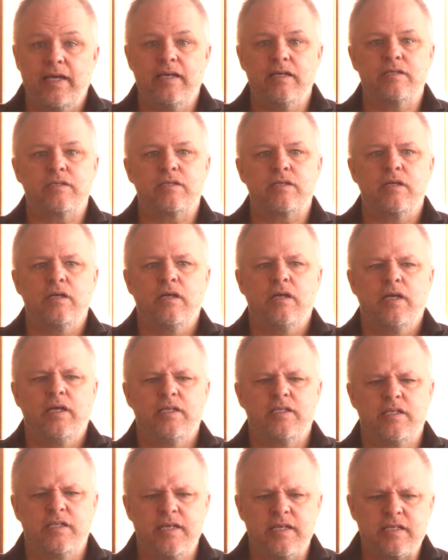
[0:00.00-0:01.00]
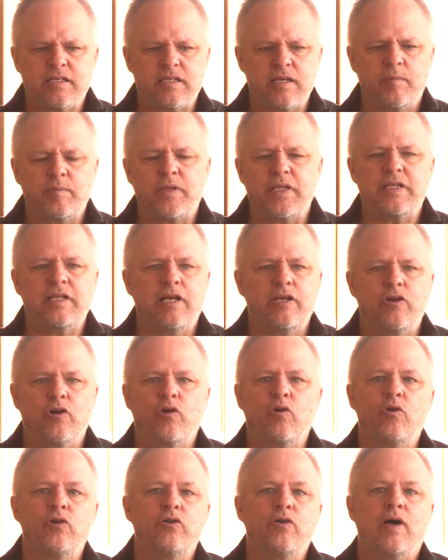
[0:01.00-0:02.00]
Is this something that
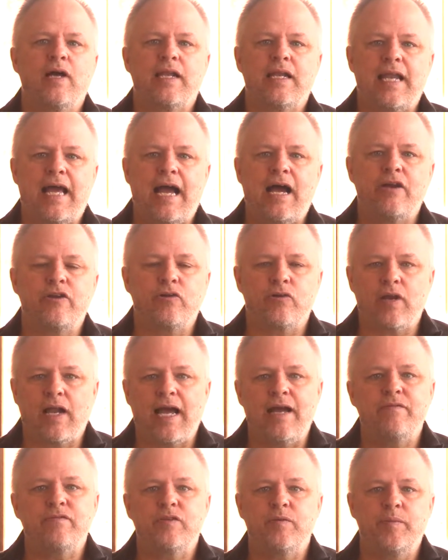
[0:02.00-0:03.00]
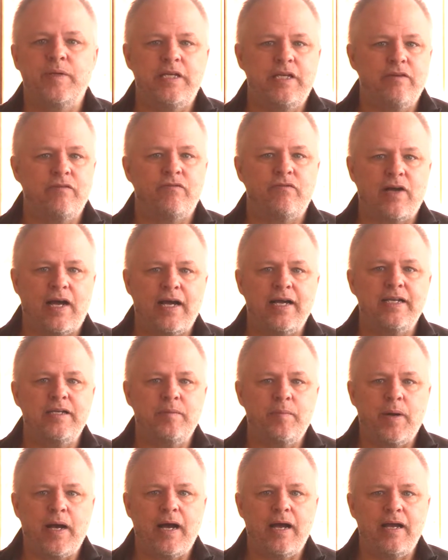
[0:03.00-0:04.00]
you're going to allow your life to be
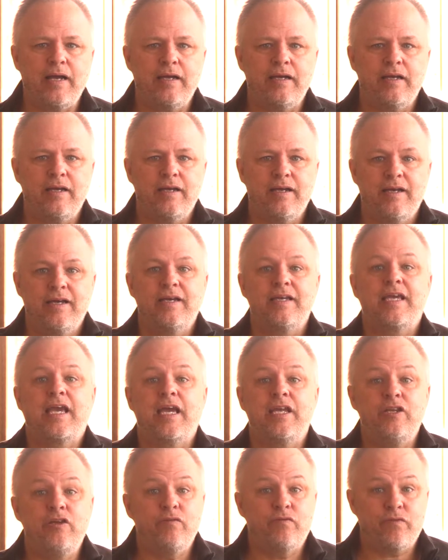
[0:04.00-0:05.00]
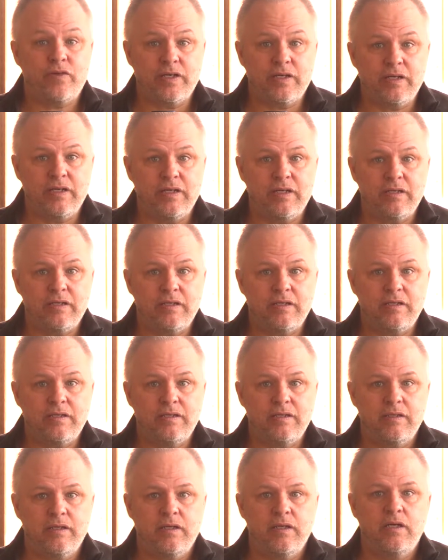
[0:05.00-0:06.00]
defined by? Can you feel it?
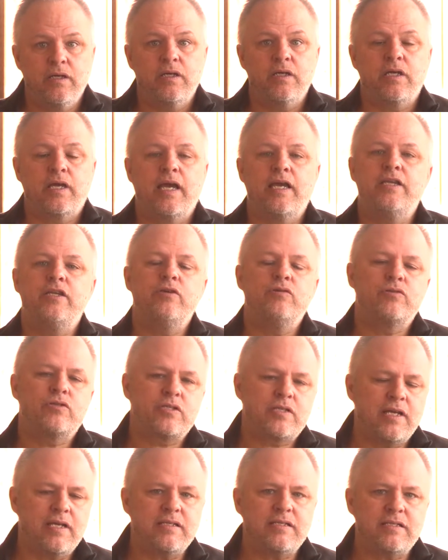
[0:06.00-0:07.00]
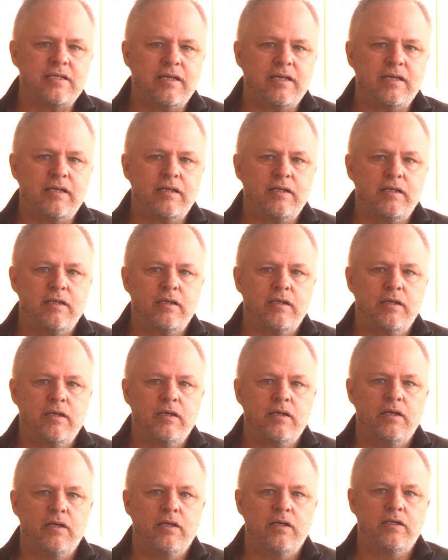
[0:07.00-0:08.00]
Can you sense it?
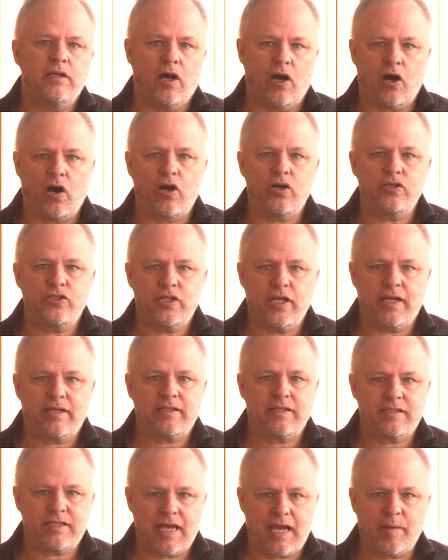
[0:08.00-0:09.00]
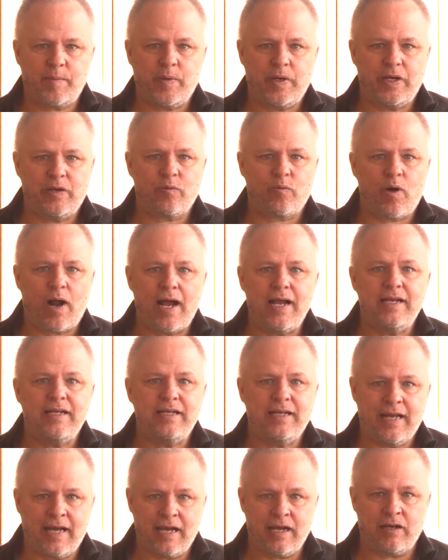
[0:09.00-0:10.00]
The heart check that's happening
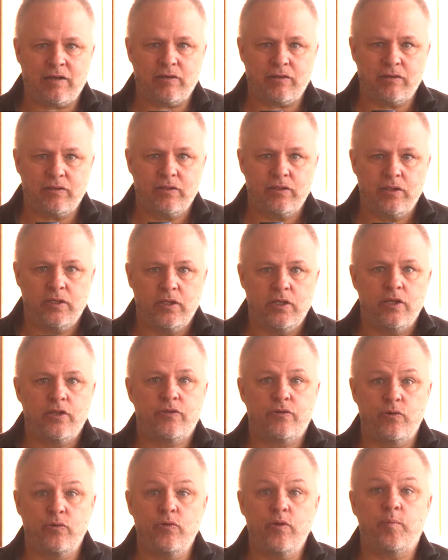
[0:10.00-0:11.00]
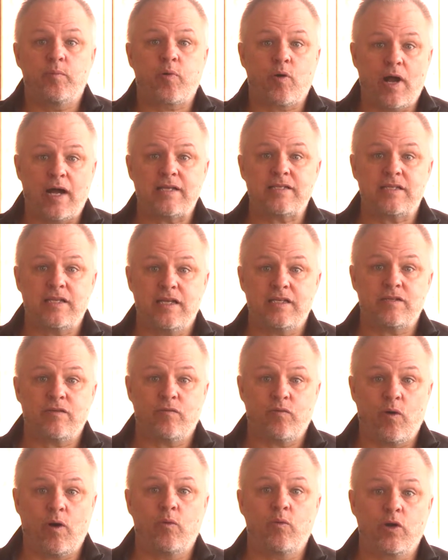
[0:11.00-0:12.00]
right now through the
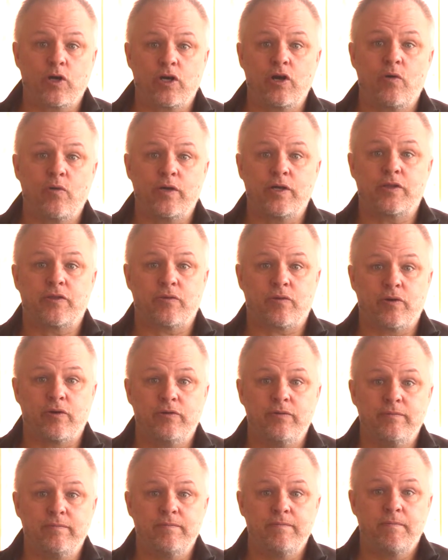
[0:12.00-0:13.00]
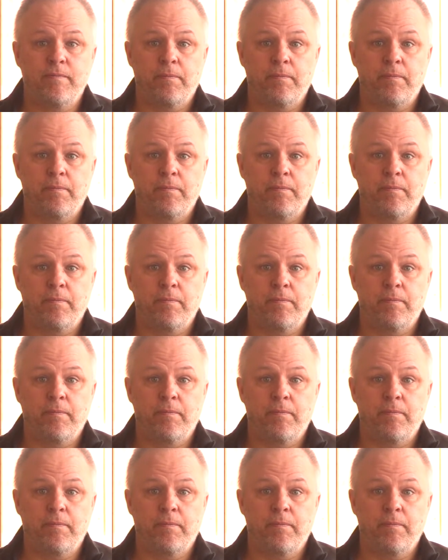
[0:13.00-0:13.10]
process of what we're going through.